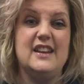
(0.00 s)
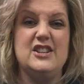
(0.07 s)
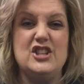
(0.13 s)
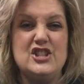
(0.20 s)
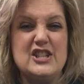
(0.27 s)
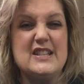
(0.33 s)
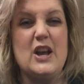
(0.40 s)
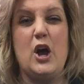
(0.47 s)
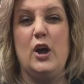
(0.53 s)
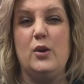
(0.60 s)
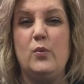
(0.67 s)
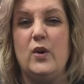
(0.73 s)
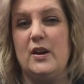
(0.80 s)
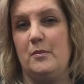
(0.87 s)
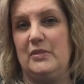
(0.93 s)
and you just kind
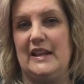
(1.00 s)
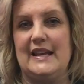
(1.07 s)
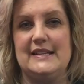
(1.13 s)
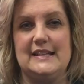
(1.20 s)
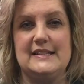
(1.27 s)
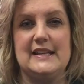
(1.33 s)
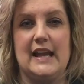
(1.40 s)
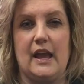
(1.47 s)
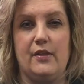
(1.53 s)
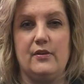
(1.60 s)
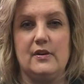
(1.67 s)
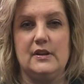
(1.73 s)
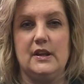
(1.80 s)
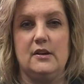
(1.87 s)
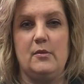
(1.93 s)
of want to blend it
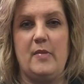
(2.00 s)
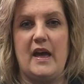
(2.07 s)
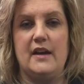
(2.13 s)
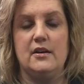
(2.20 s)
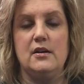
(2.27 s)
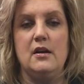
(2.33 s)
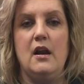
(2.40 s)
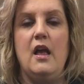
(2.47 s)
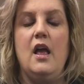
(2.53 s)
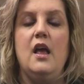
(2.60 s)
together a little better.